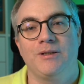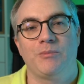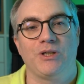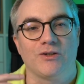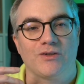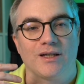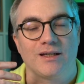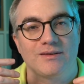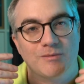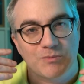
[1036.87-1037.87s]
because
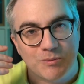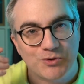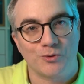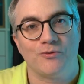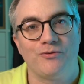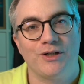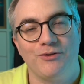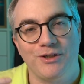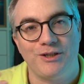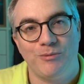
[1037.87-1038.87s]
I sometimes go
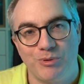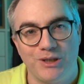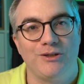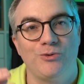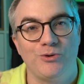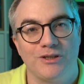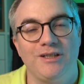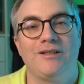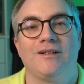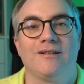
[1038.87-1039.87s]
very deep into the
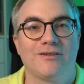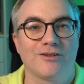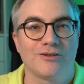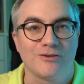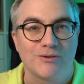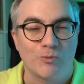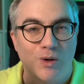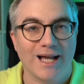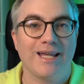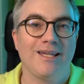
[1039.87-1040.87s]
details on
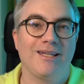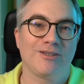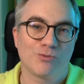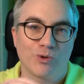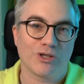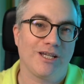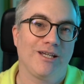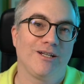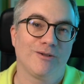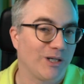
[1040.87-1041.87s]
why it's
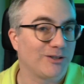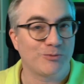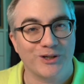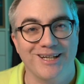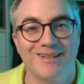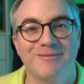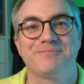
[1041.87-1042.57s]
working the way it's working.